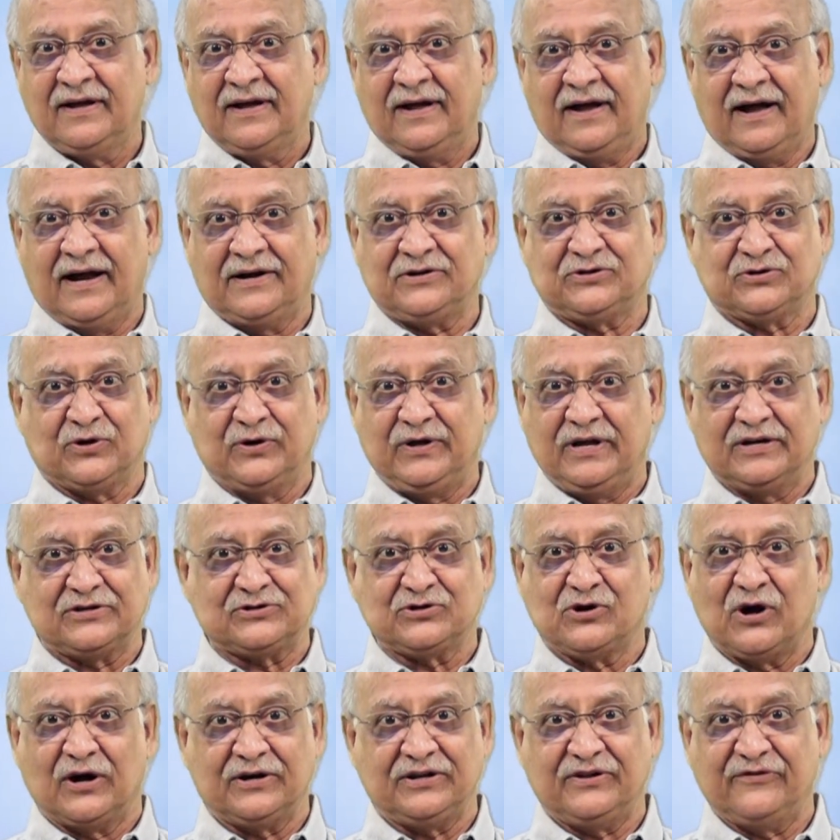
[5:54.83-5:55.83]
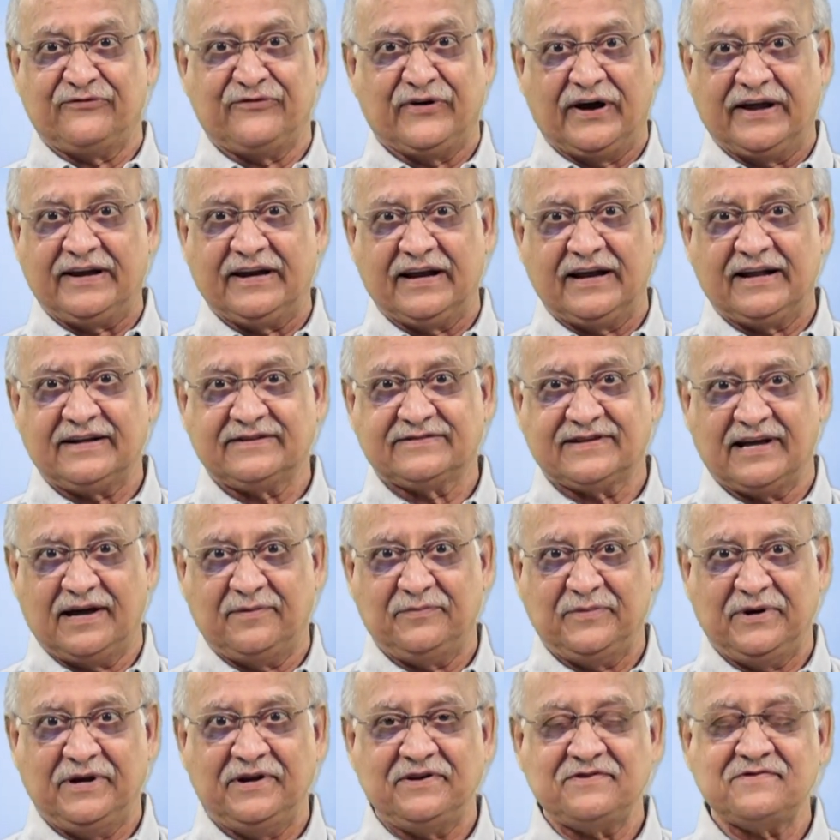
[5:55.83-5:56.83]
And so he has got the final
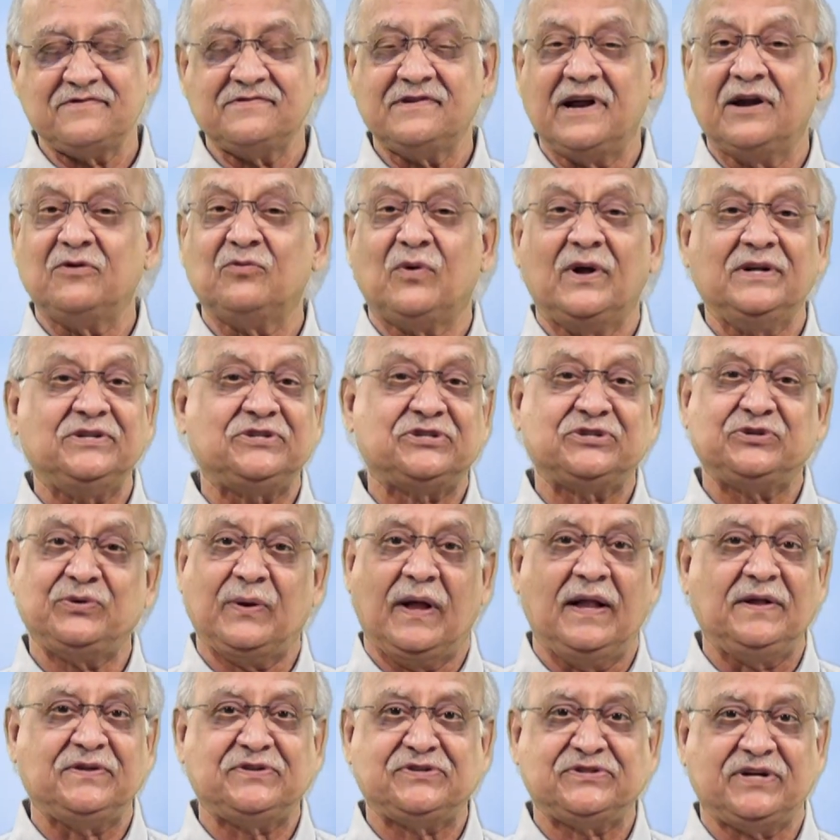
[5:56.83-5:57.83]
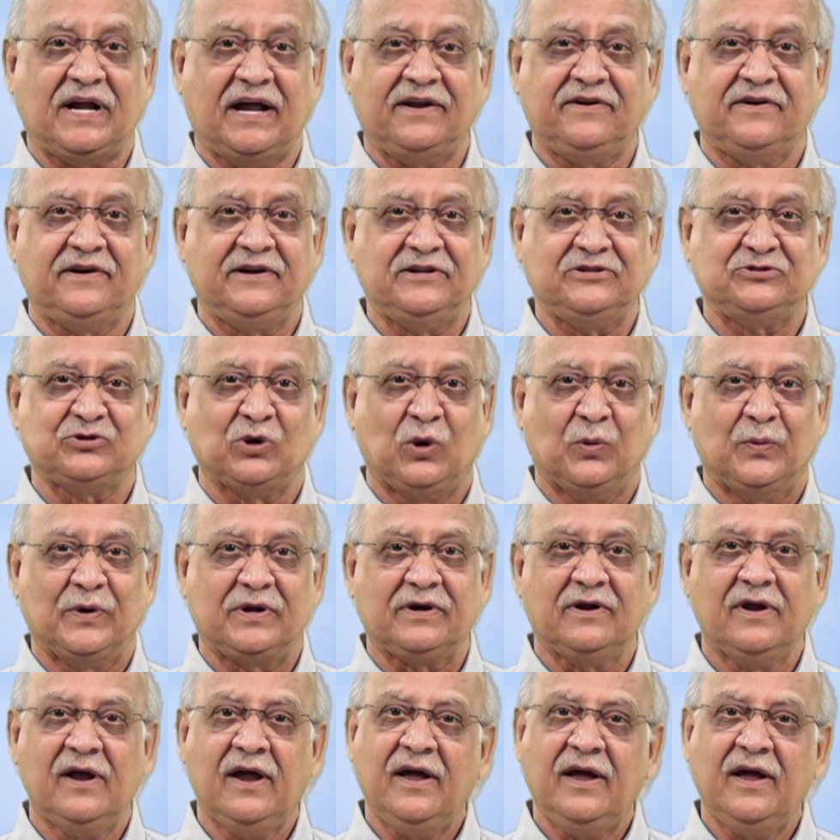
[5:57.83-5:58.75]
examination, and once 12th standard is over,